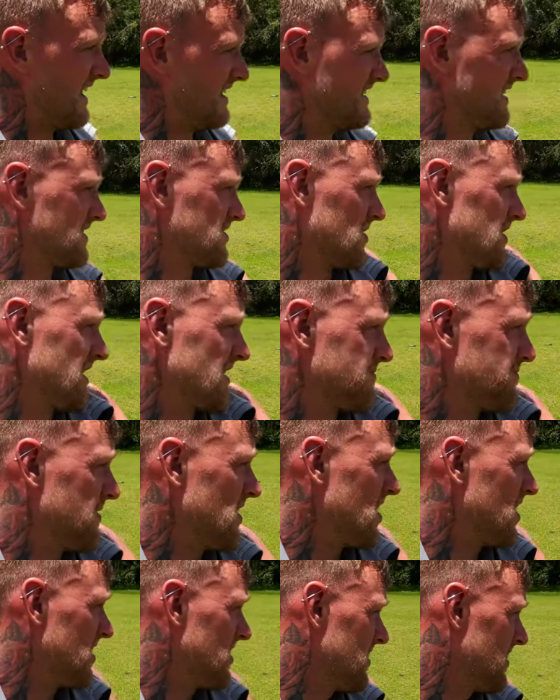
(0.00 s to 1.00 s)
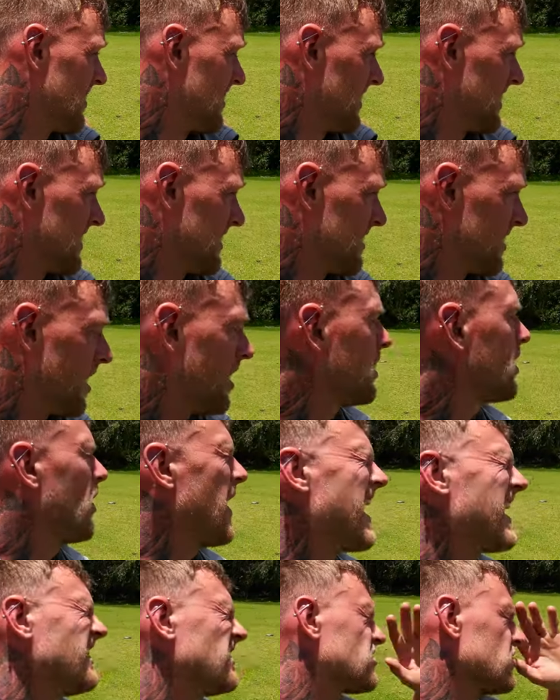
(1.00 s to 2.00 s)
80 solids per... Oh, no,
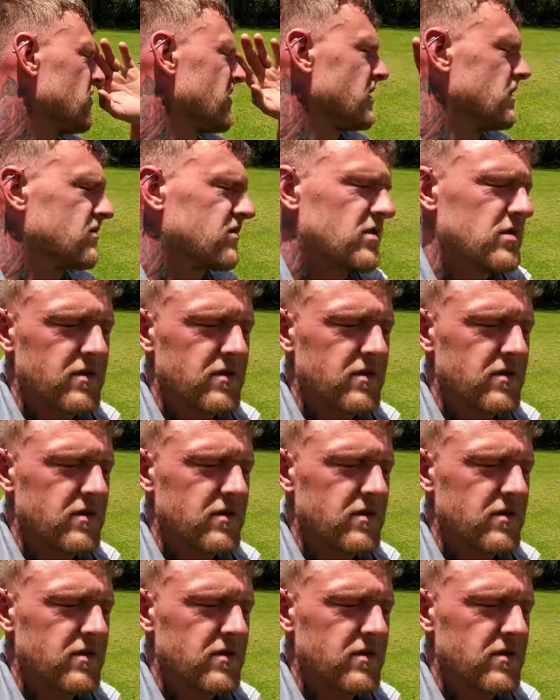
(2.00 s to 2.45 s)
8, sorry.